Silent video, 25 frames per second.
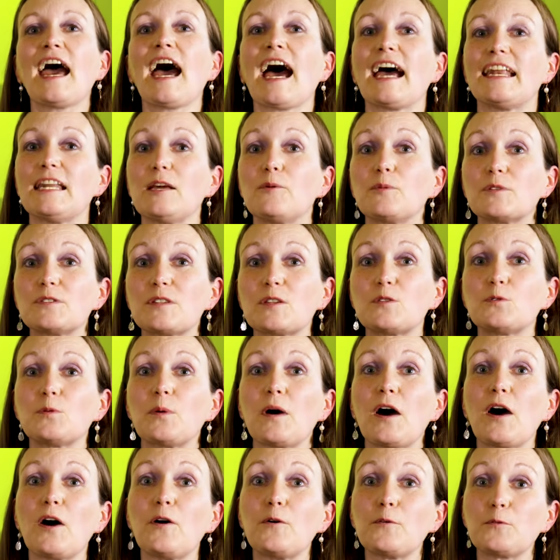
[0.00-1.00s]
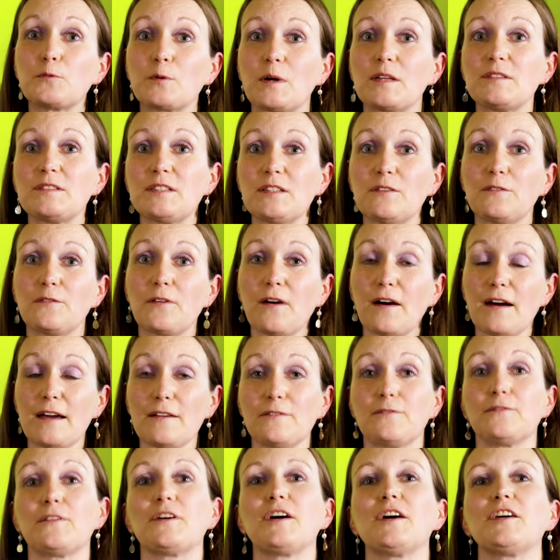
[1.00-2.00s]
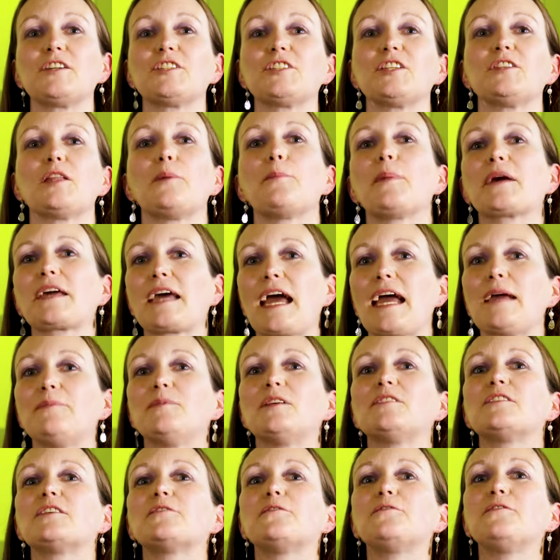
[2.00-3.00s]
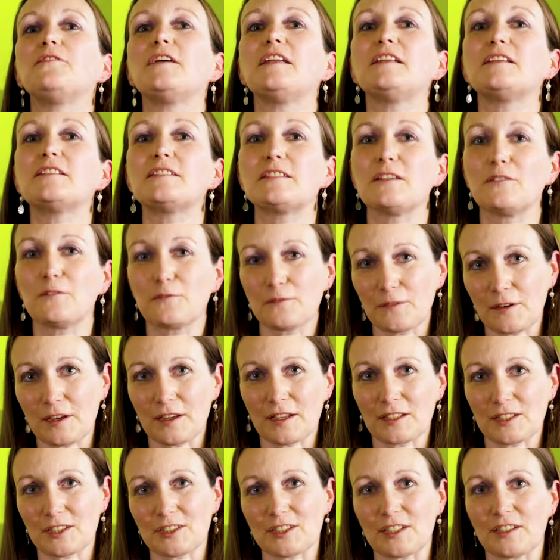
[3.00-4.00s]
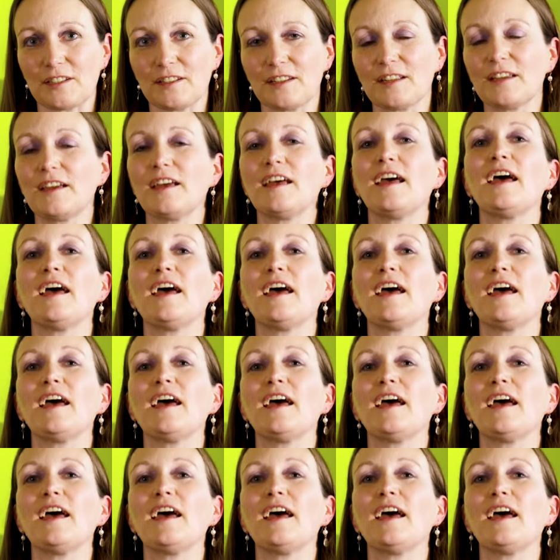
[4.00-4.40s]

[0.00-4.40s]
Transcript: And it was the 1225 version that became the definitive version